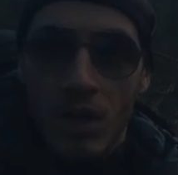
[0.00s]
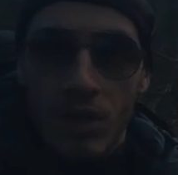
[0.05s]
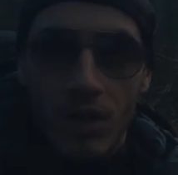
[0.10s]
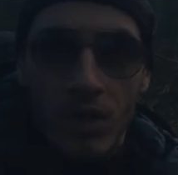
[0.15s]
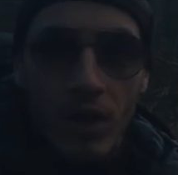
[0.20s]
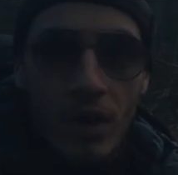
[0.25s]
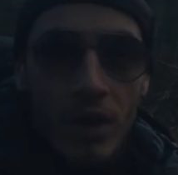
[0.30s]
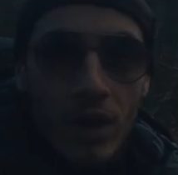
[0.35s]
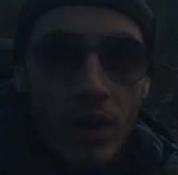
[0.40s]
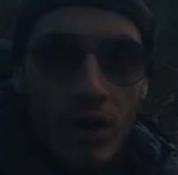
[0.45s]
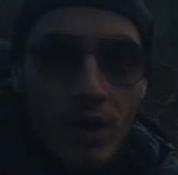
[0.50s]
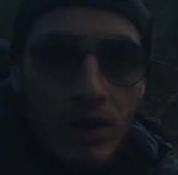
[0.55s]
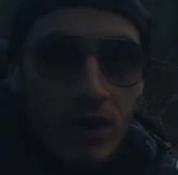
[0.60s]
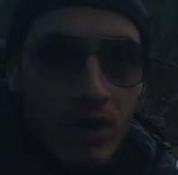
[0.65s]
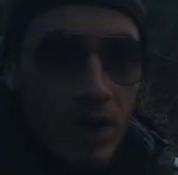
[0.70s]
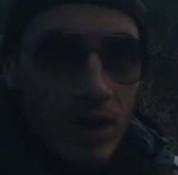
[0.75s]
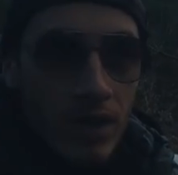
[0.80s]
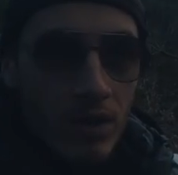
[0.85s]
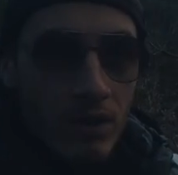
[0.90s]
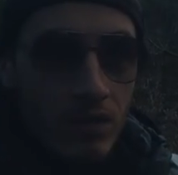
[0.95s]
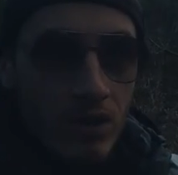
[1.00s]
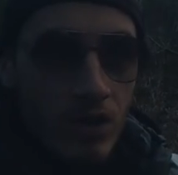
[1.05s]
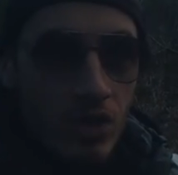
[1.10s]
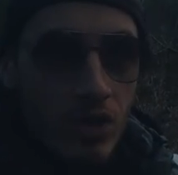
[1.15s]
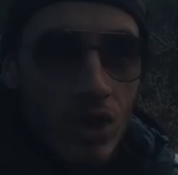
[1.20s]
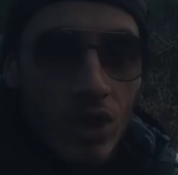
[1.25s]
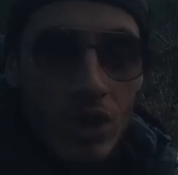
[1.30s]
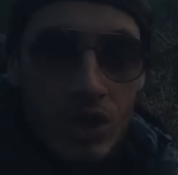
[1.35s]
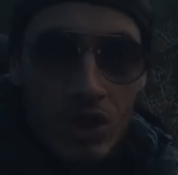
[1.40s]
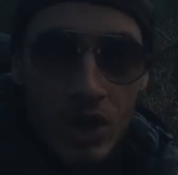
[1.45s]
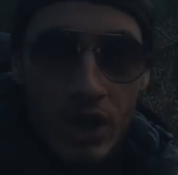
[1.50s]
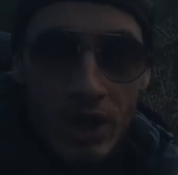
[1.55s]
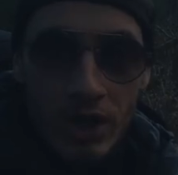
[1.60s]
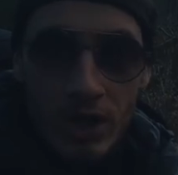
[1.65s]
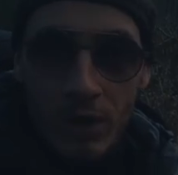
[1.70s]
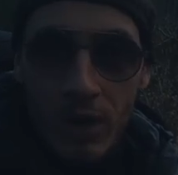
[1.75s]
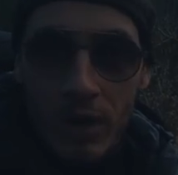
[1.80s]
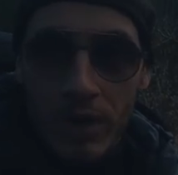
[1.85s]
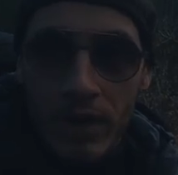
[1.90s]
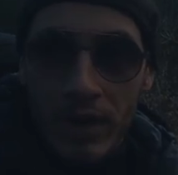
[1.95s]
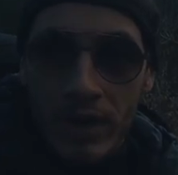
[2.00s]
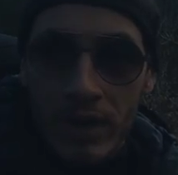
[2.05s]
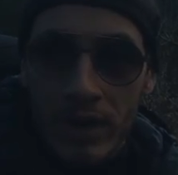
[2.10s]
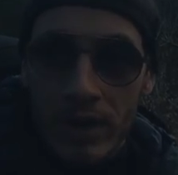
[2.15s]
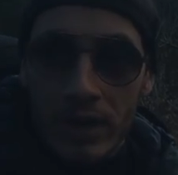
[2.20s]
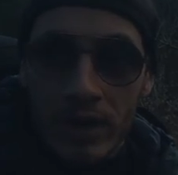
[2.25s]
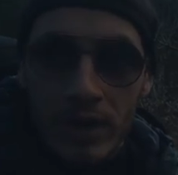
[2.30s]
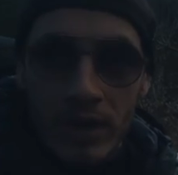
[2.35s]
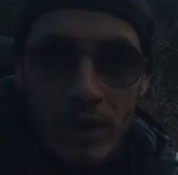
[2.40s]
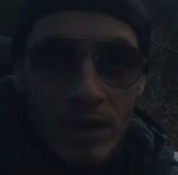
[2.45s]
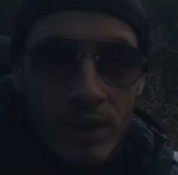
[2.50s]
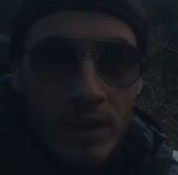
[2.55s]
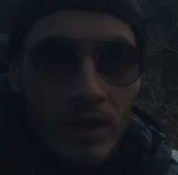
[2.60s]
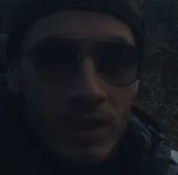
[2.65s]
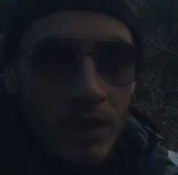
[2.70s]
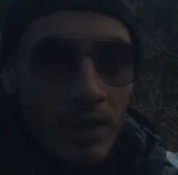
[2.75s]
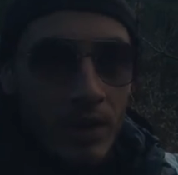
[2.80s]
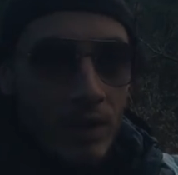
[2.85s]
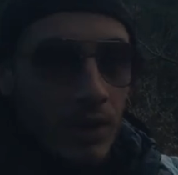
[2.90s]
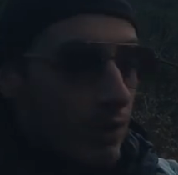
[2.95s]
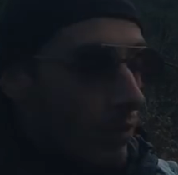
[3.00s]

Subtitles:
the 2nd of January, the